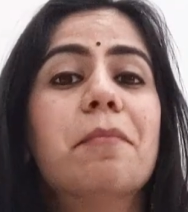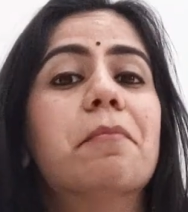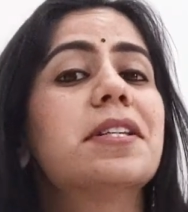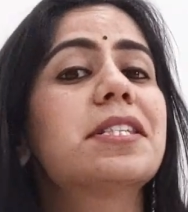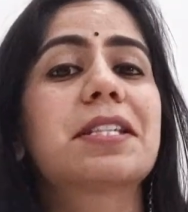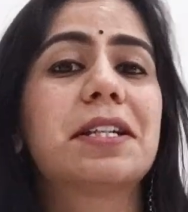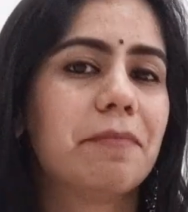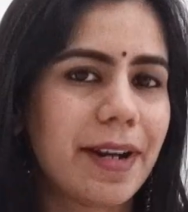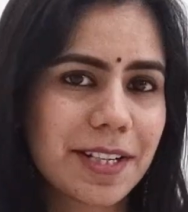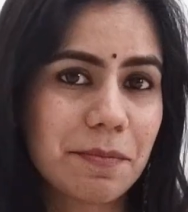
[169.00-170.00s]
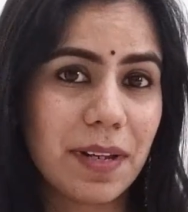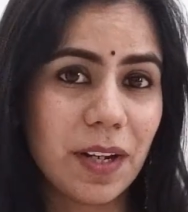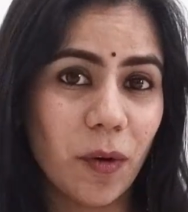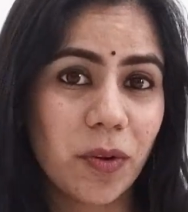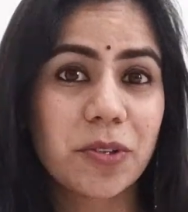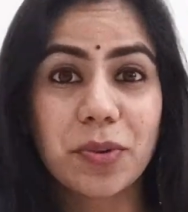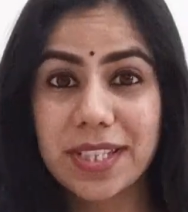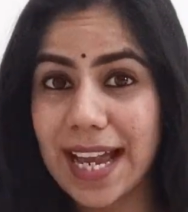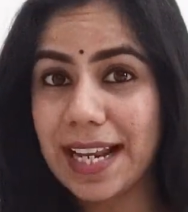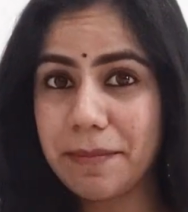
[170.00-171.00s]
Must comment below to
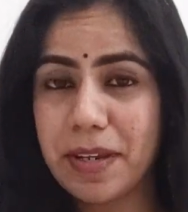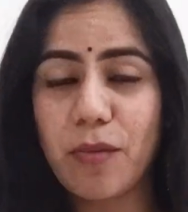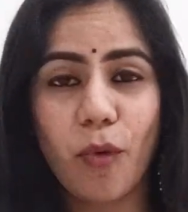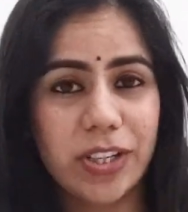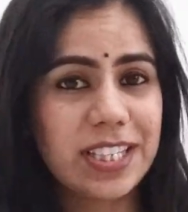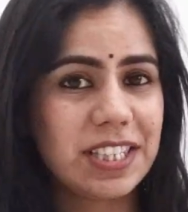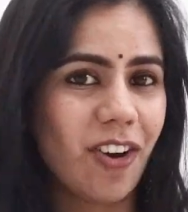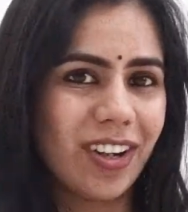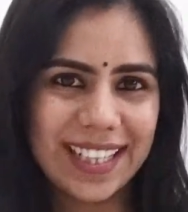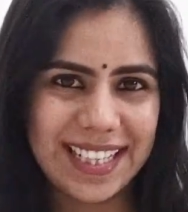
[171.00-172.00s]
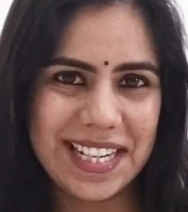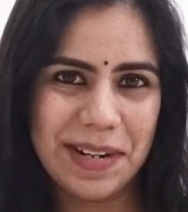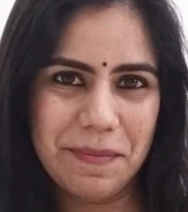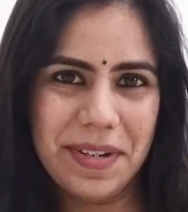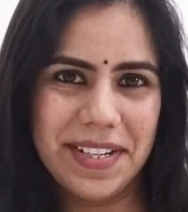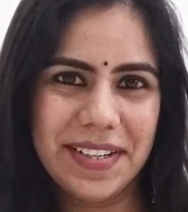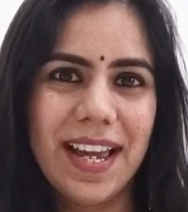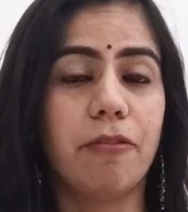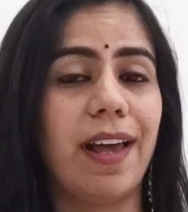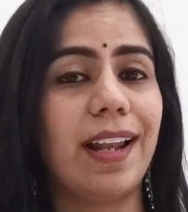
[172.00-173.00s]
tell me what is your lucky number.
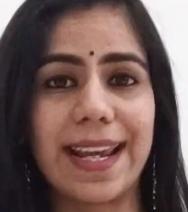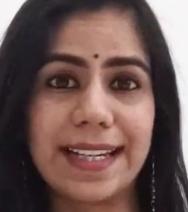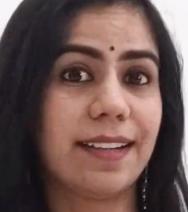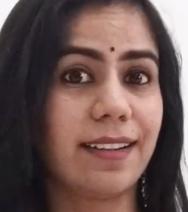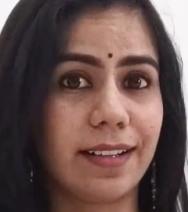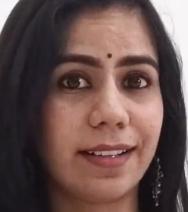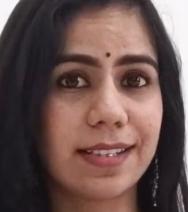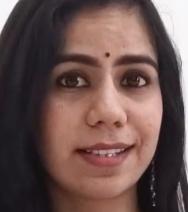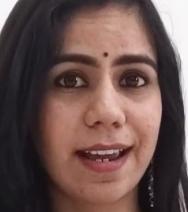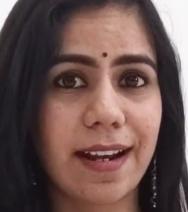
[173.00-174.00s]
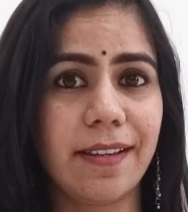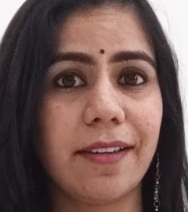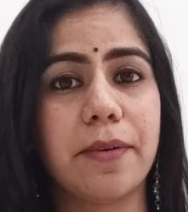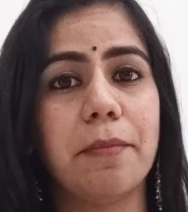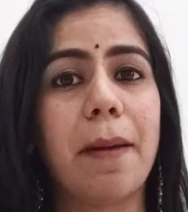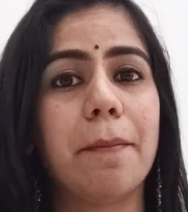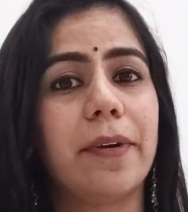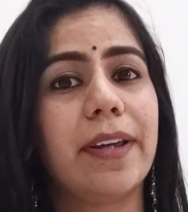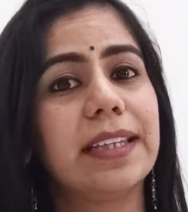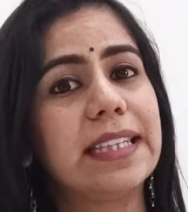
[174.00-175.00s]
Well, I can understand
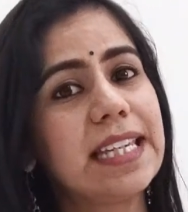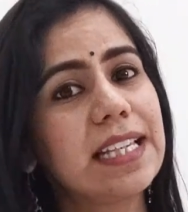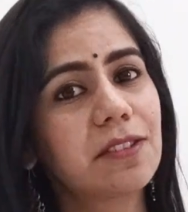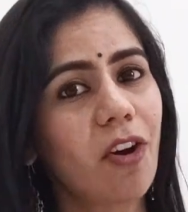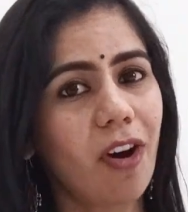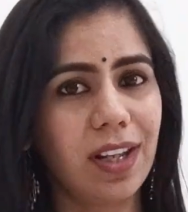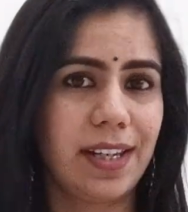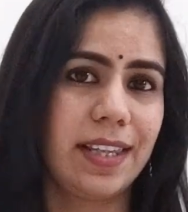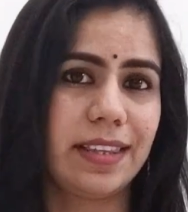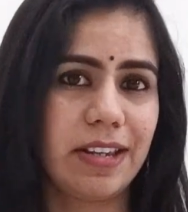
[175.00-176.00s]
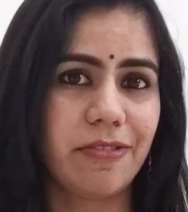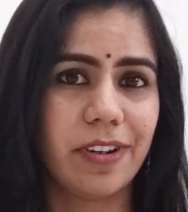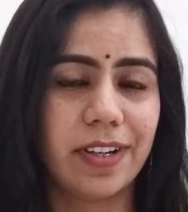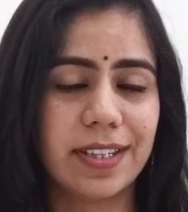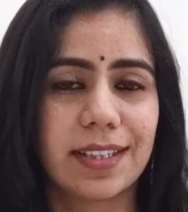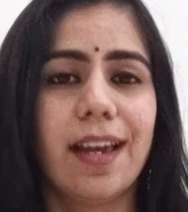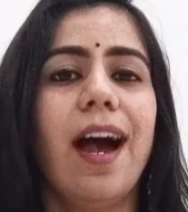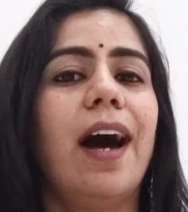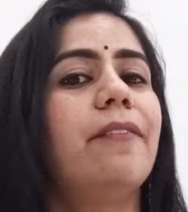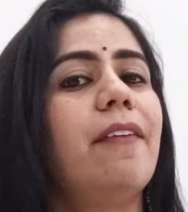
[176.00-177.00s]
remembering these all Hindi words
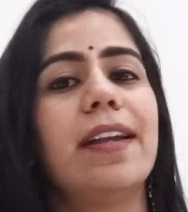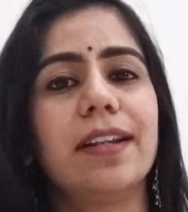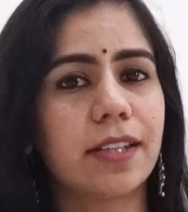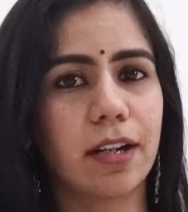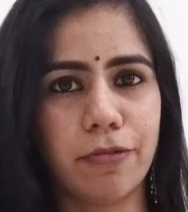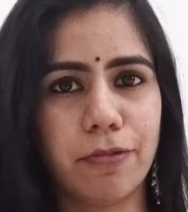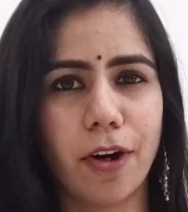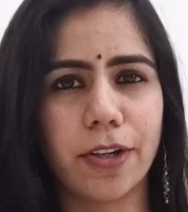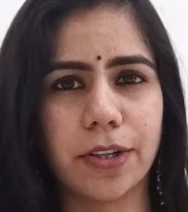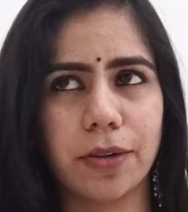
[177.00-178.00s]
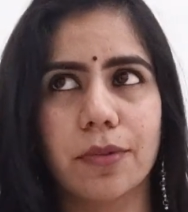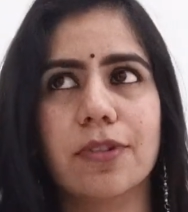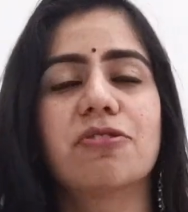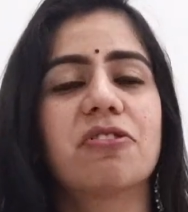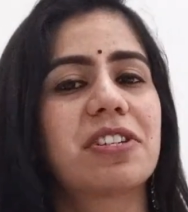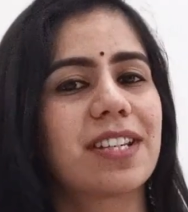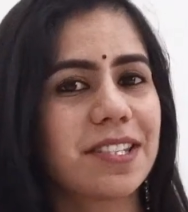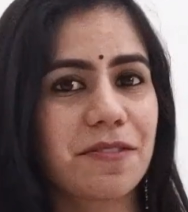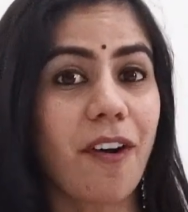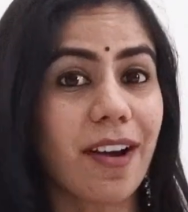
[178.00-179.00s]
are very tough for you. So
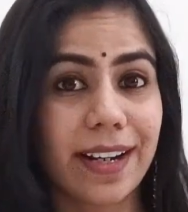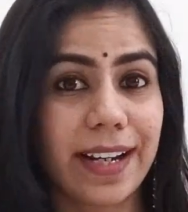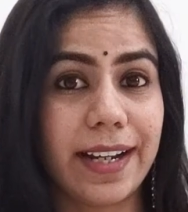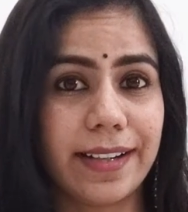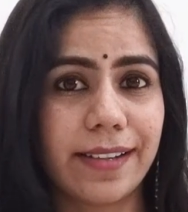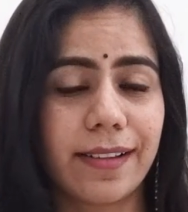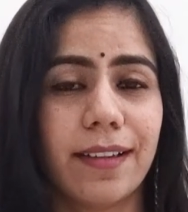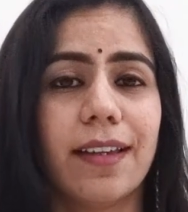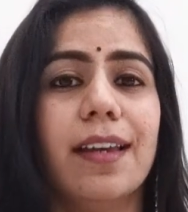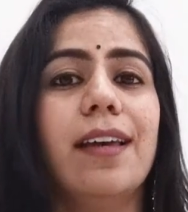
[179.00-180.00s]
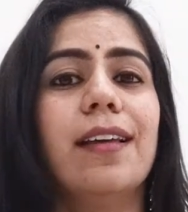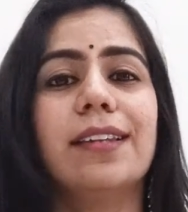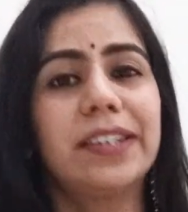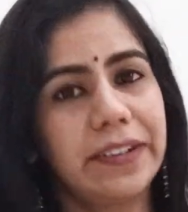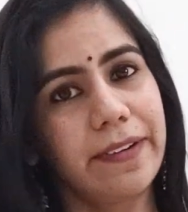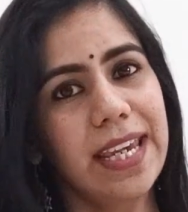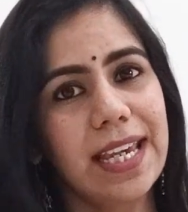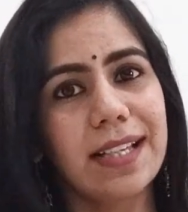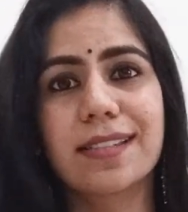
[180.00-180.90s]
just for a hint, 3